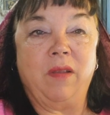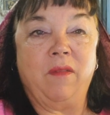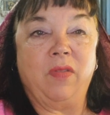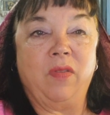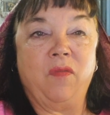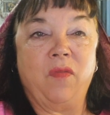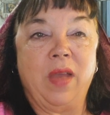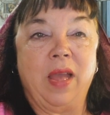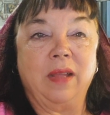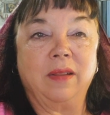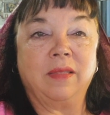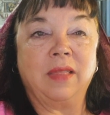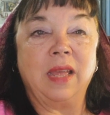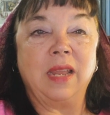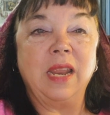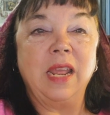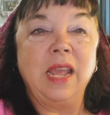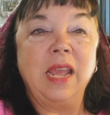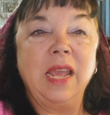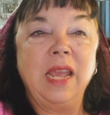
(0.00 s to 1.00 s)
of the fact
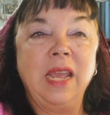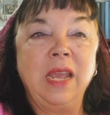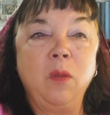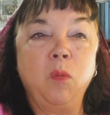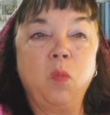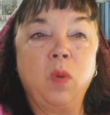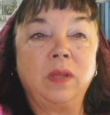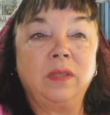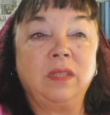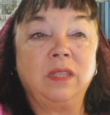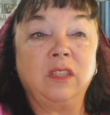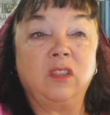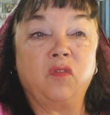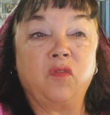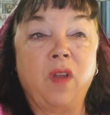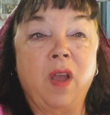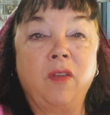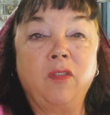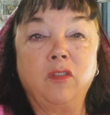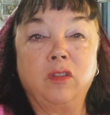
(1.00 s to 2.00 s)
that it was his
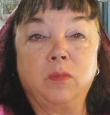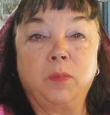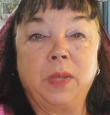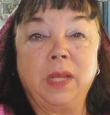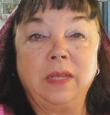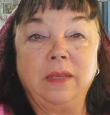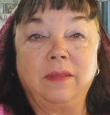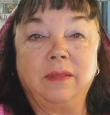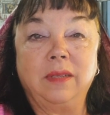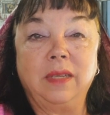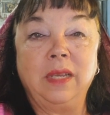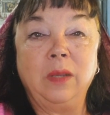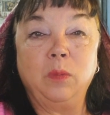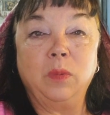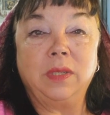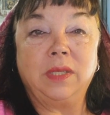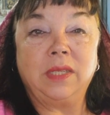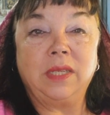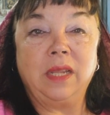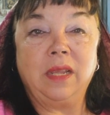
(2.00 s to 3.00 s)
father's place he
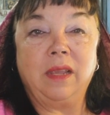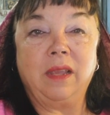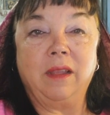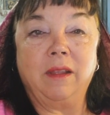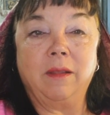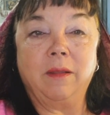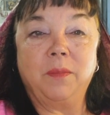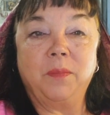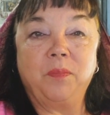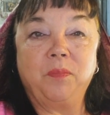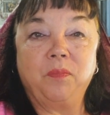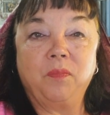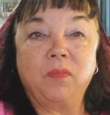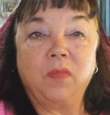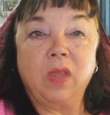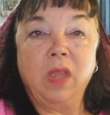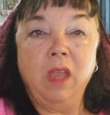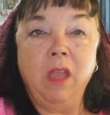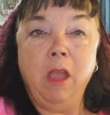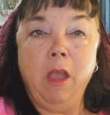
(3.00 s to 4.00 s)
was seeking.
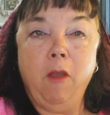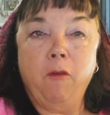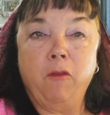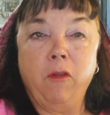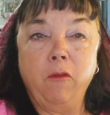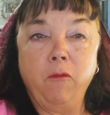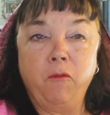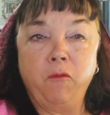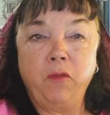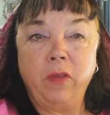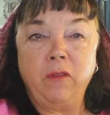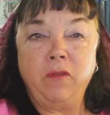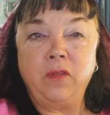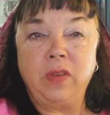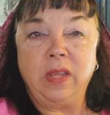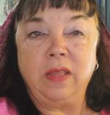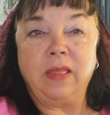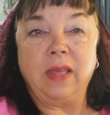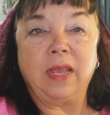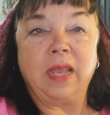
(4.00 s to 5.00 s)
From
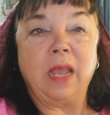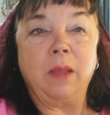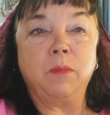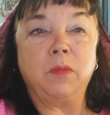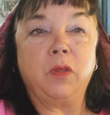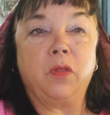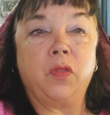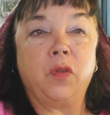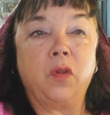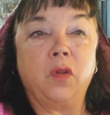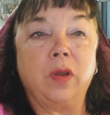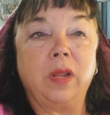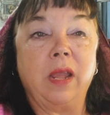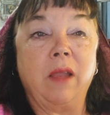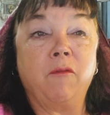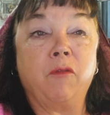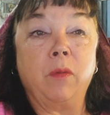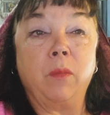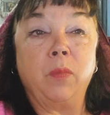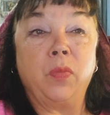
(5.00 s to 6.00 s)
50 they came to 30,
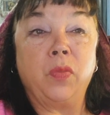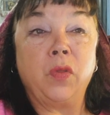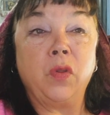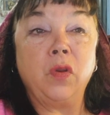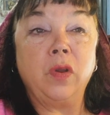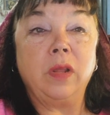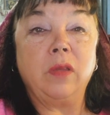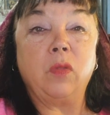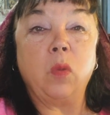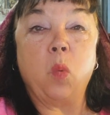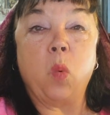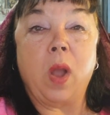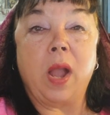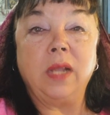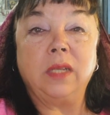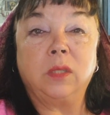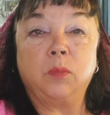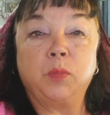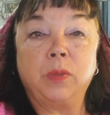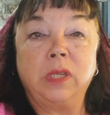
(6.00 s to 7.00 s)
and from 30 the
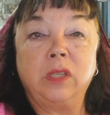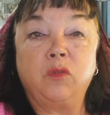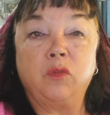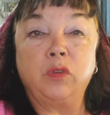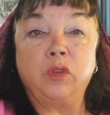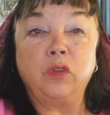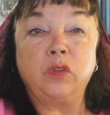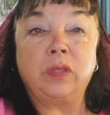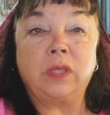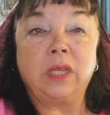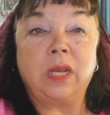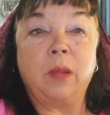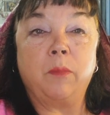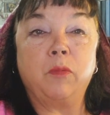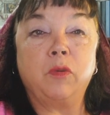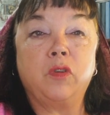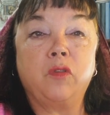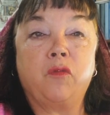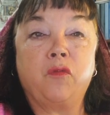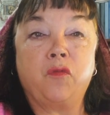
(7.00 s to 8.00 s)
wise priest reduced the
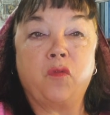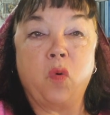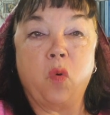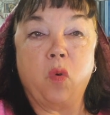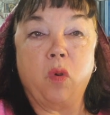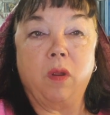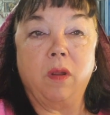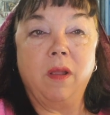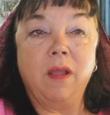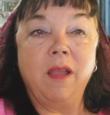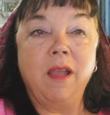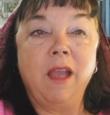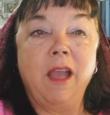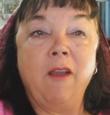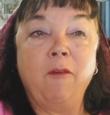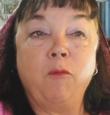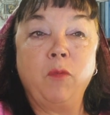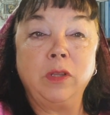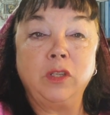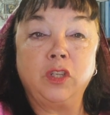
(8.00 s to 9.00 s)
number to 4,
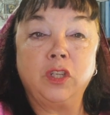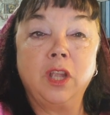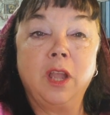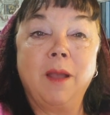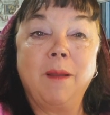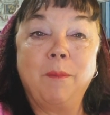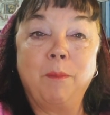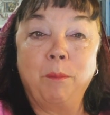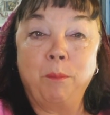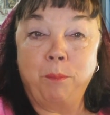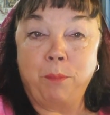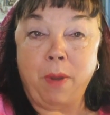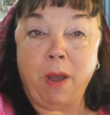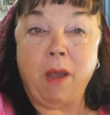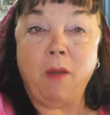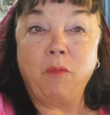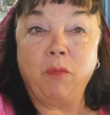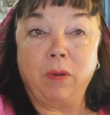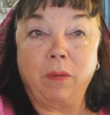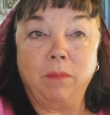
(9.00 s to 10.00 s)
of which
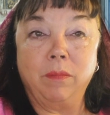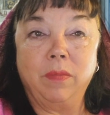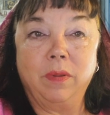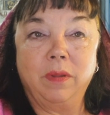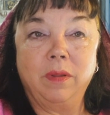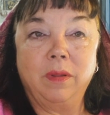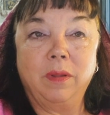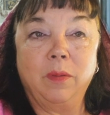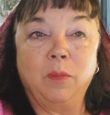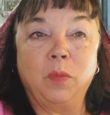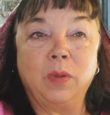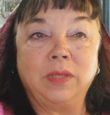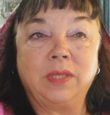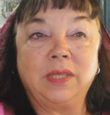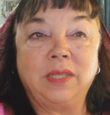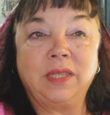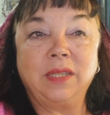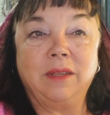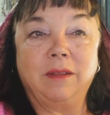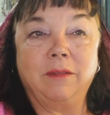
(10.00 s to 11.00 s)
Bahram was
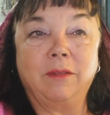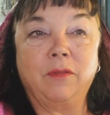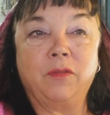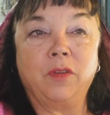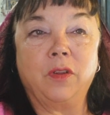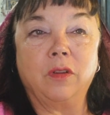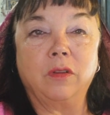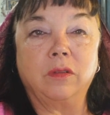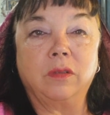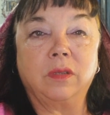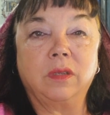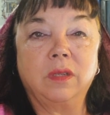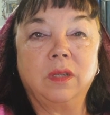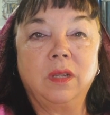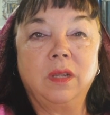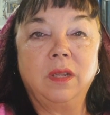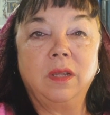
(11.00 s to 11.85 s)
still the first.